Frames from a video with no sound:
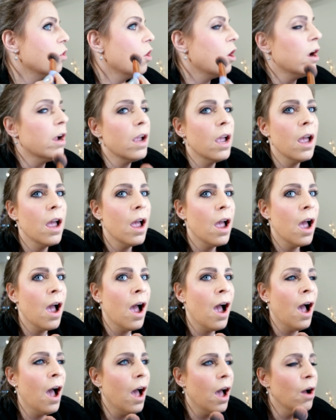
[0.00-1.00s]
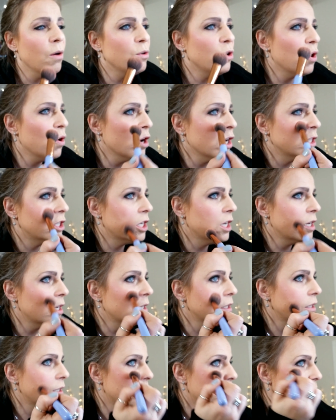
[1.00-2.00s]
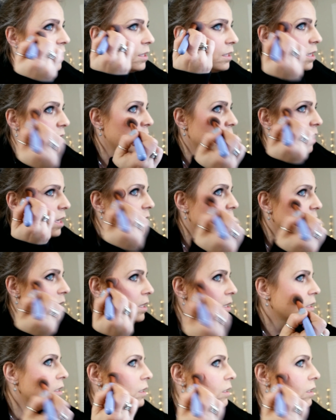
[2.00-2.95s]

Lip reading: Look how gorgeous this is.